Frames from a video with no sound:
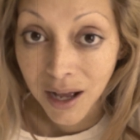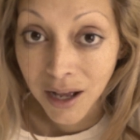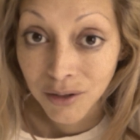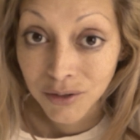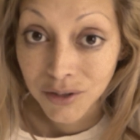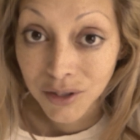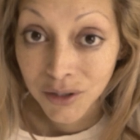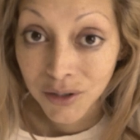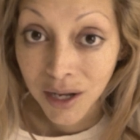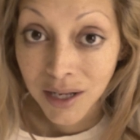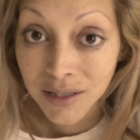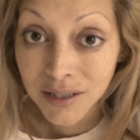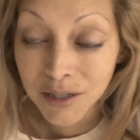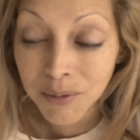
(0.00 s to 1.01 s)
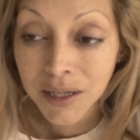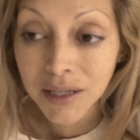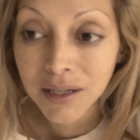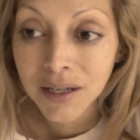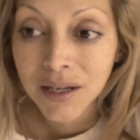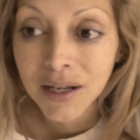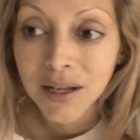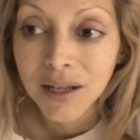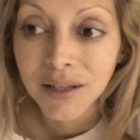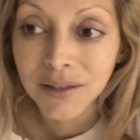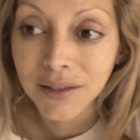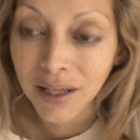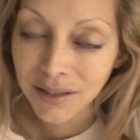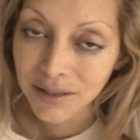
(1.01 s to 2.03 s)
I'll see you guys in a bit.
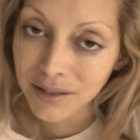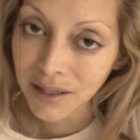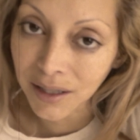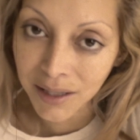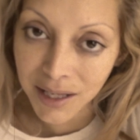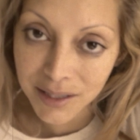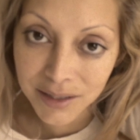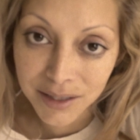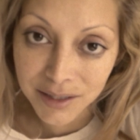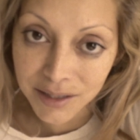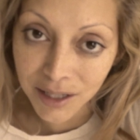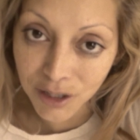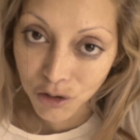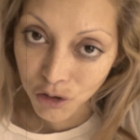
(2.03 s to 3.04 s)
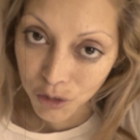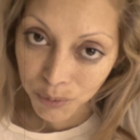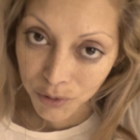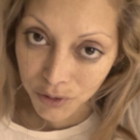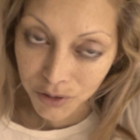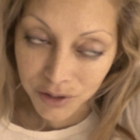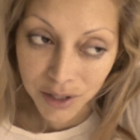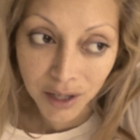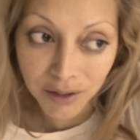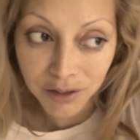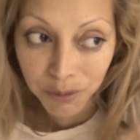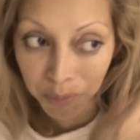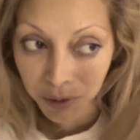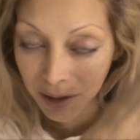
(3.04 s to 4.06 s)
That's Alaska State Troopers,
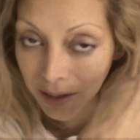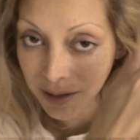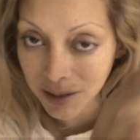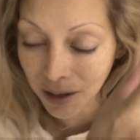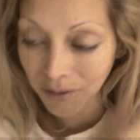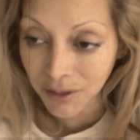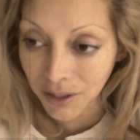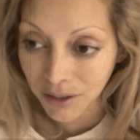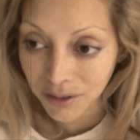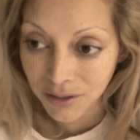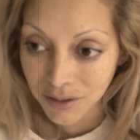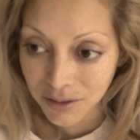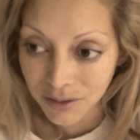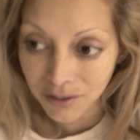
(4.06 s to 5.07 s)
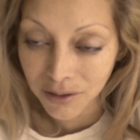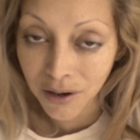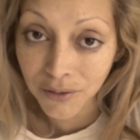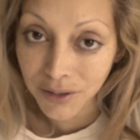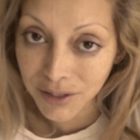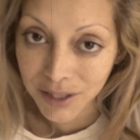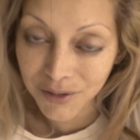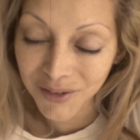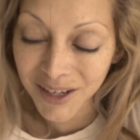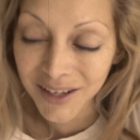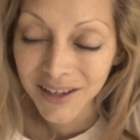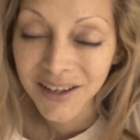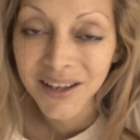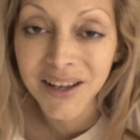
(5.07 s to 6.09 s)
not the police out there. It's on the
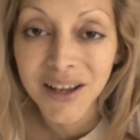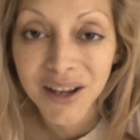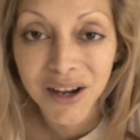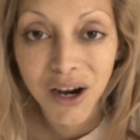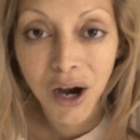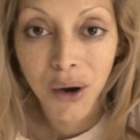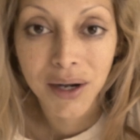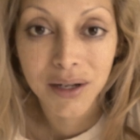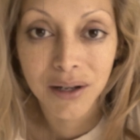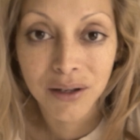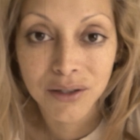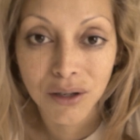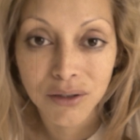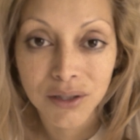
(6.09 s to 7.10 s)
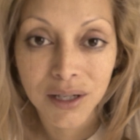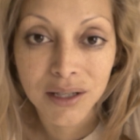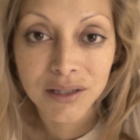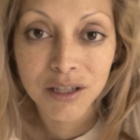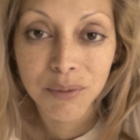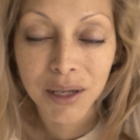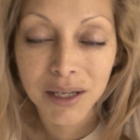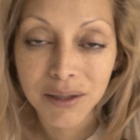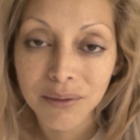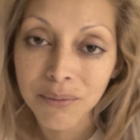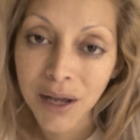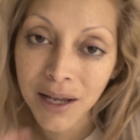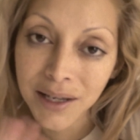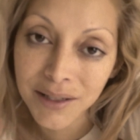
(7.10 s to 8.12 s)
TV. Alright, I'll talk to you guys in a bit.
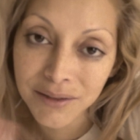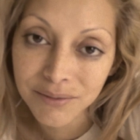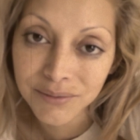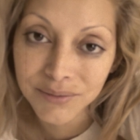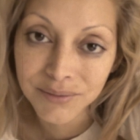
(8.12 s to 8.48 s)
Bye.